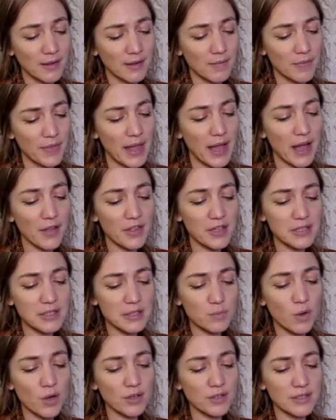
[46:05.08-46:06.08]
The other
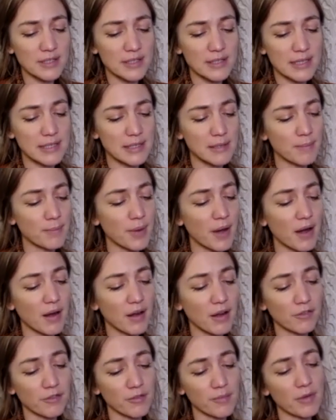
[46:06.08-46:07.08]
swans
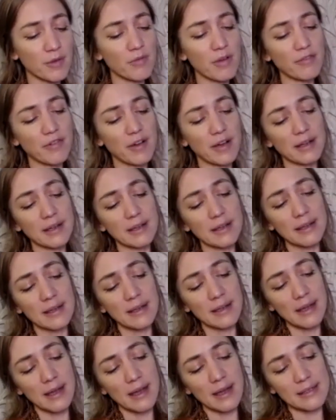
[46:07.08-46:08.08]
disembark from the river,
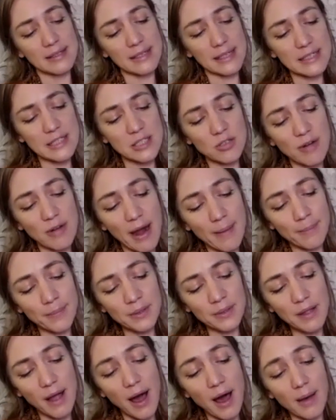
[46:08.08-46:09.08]
and I
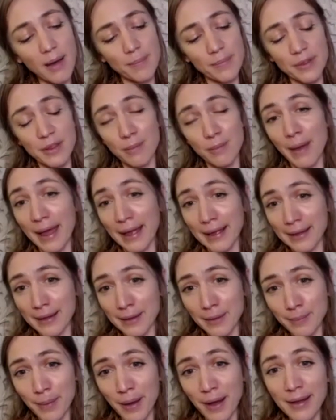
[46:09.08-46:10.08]
scramble up the
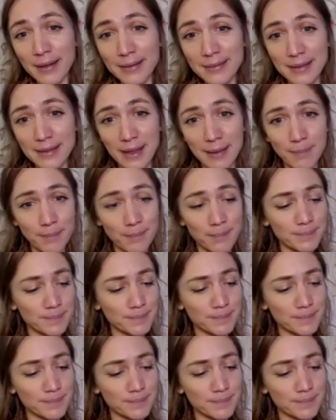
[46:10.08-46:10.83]
bank behind them.